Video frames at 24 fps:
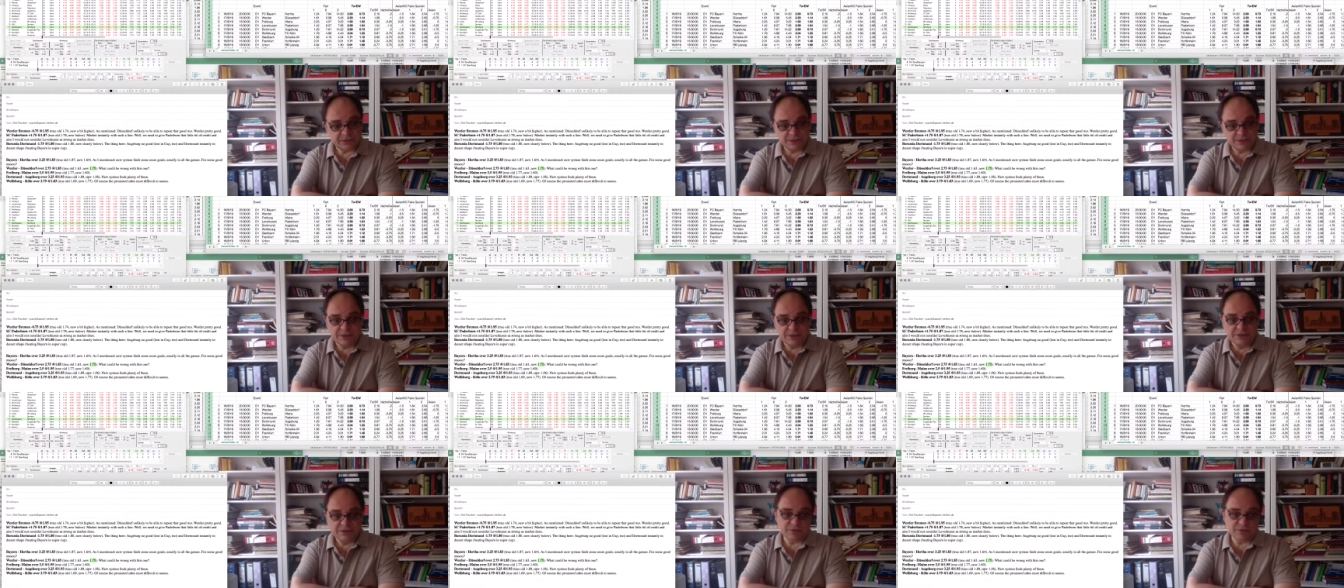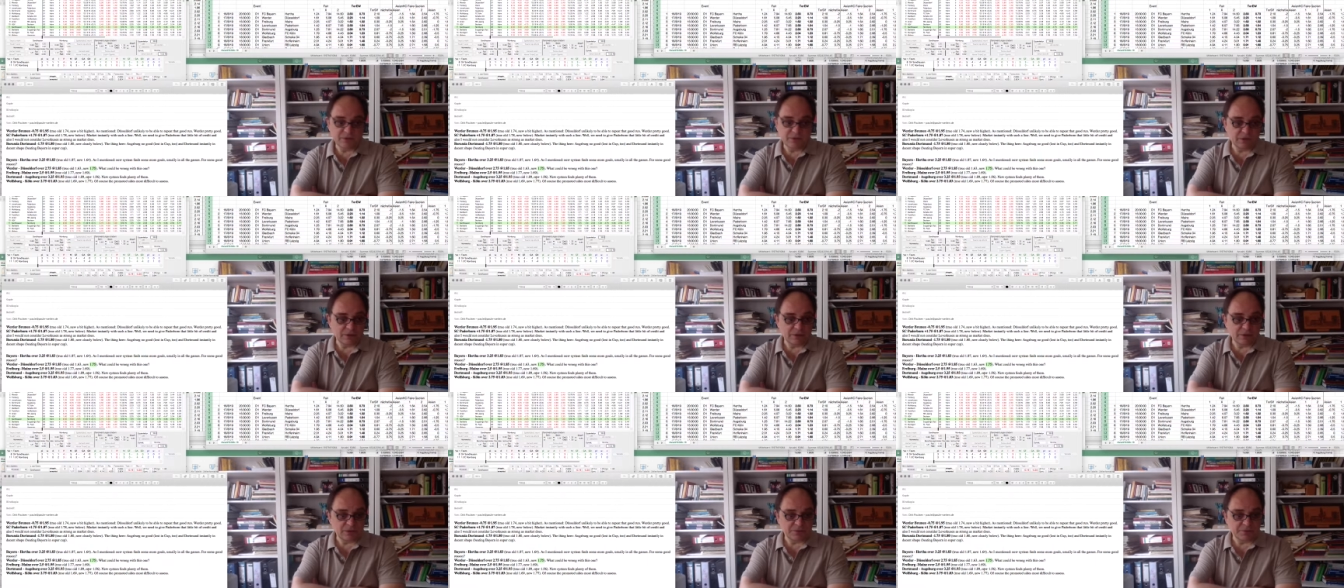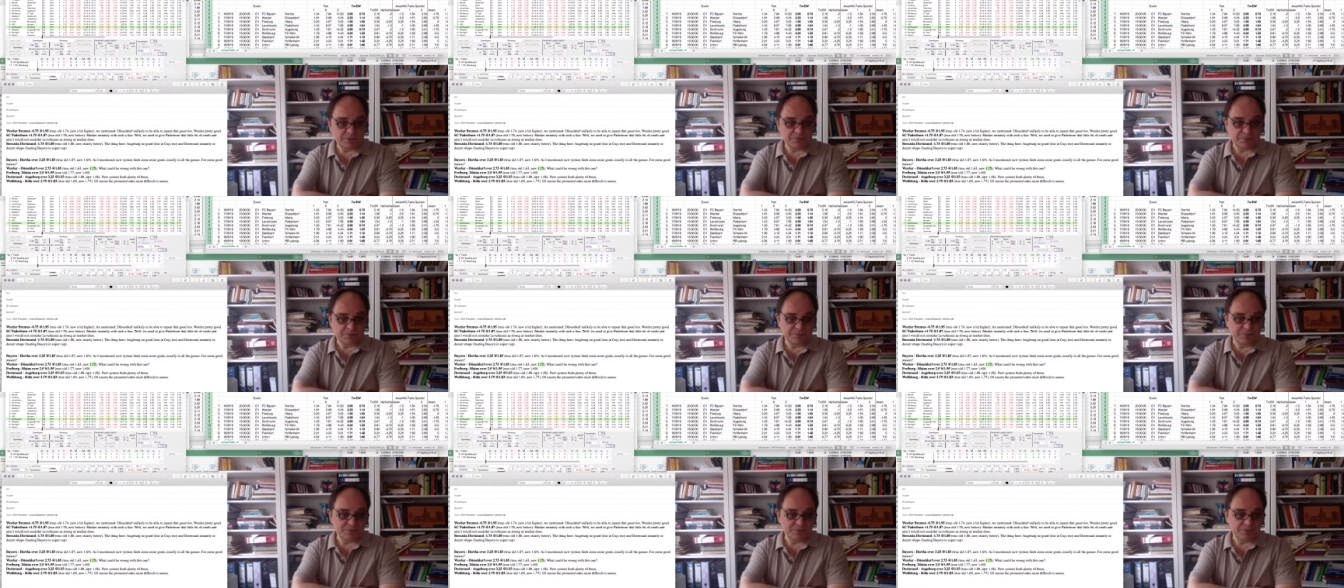
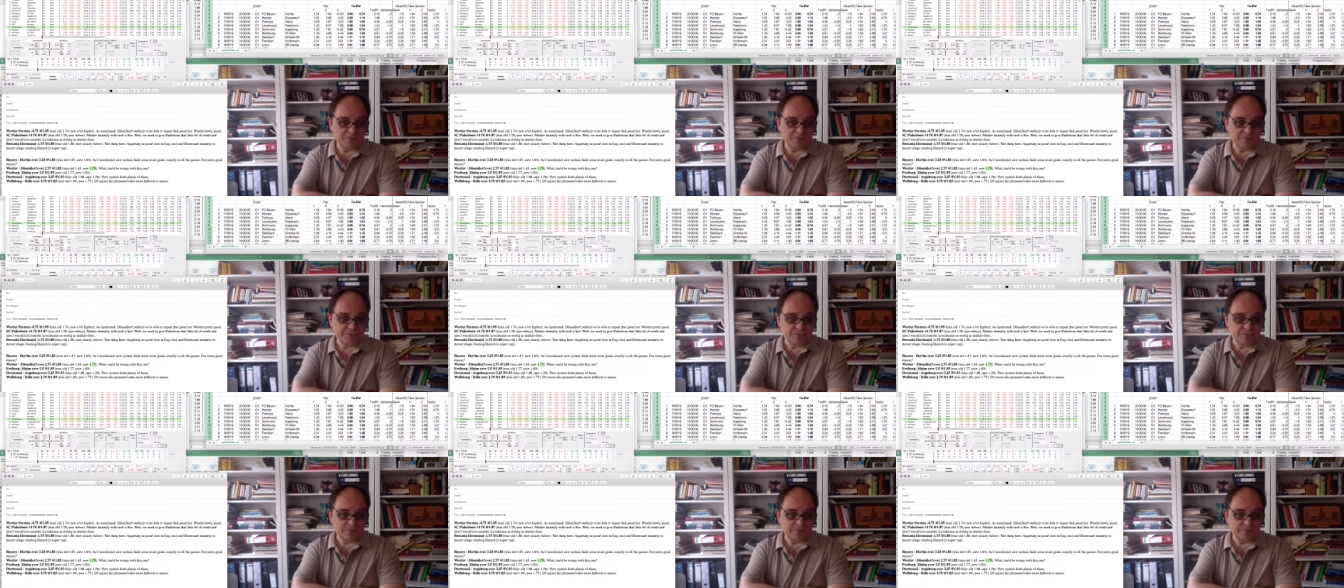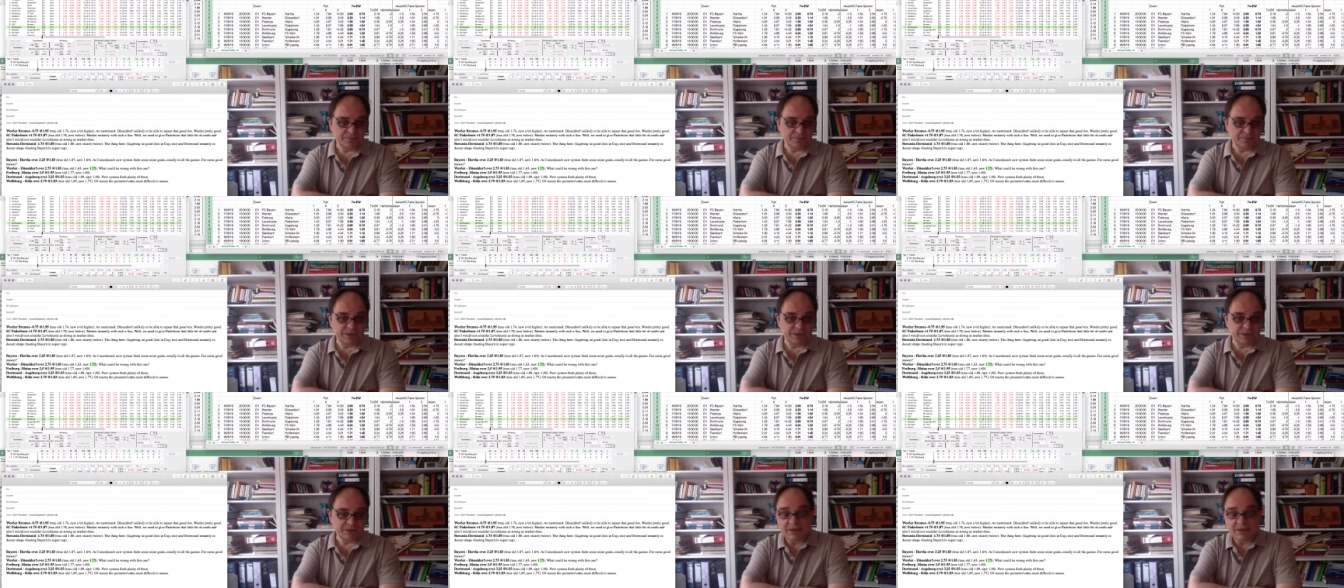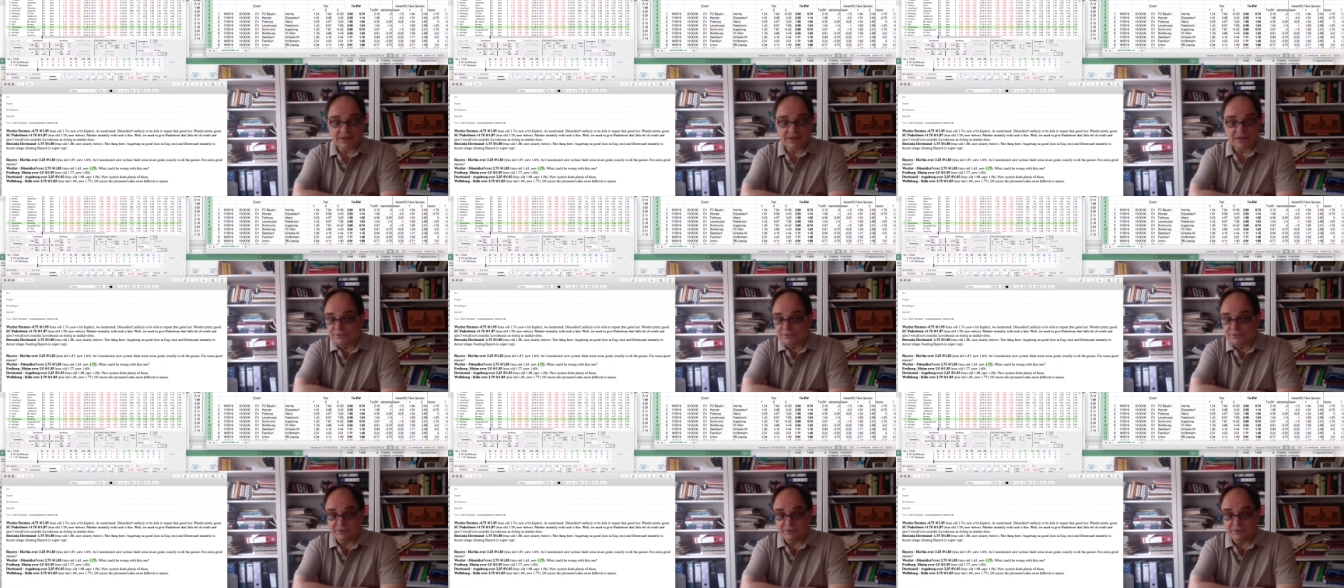So, but here you
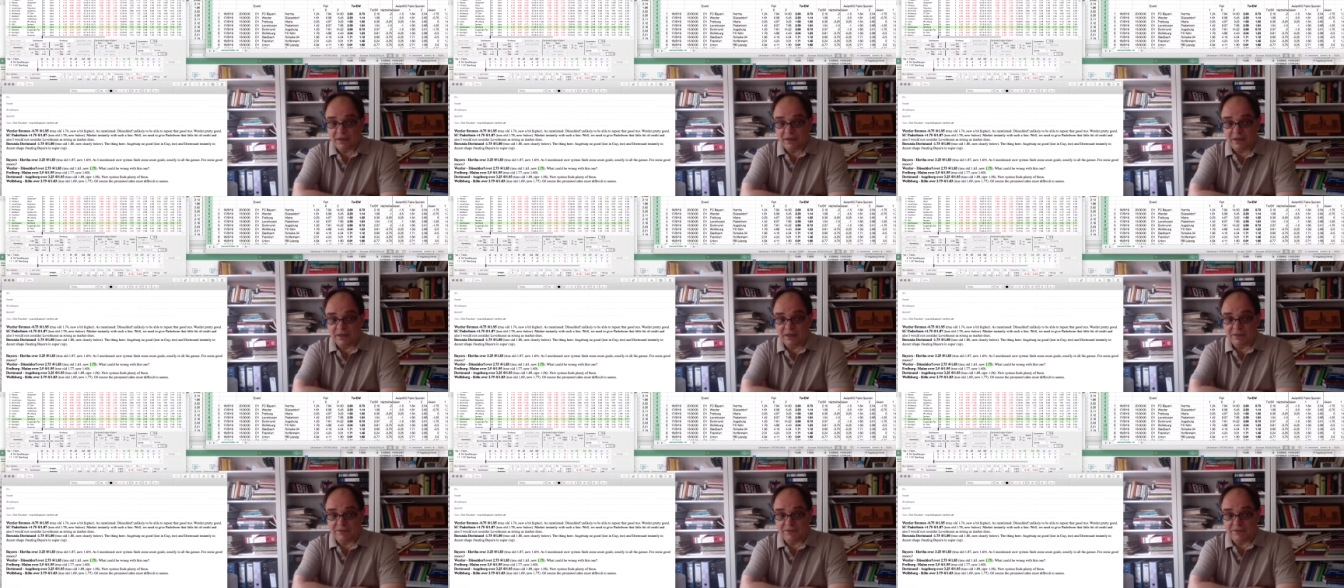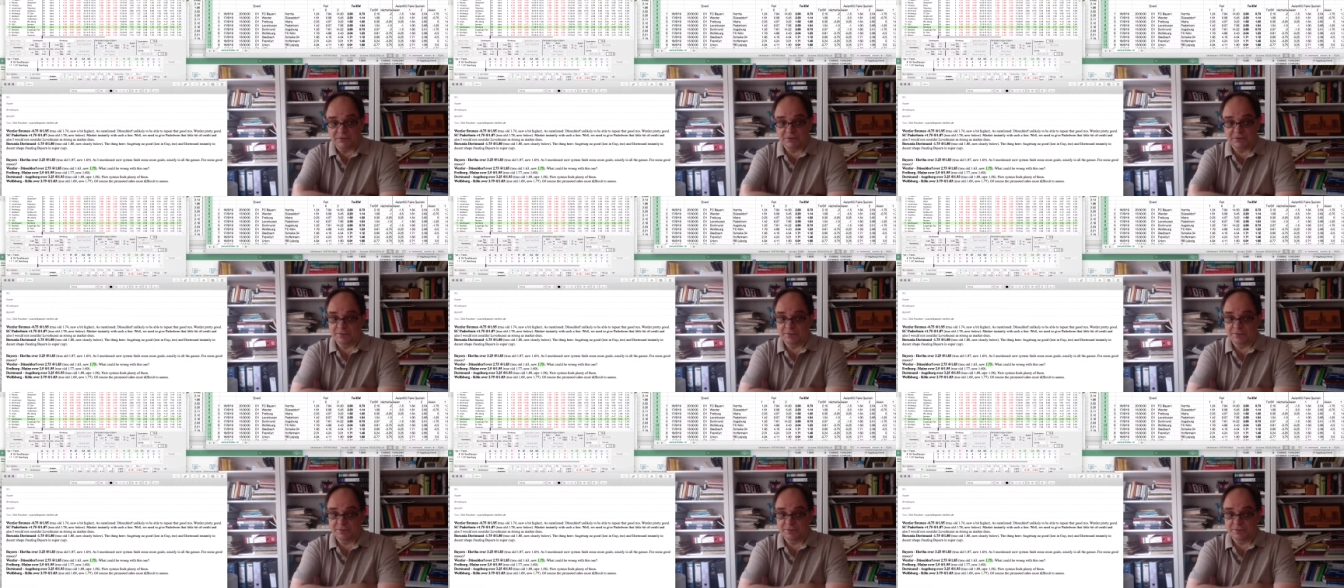could argue,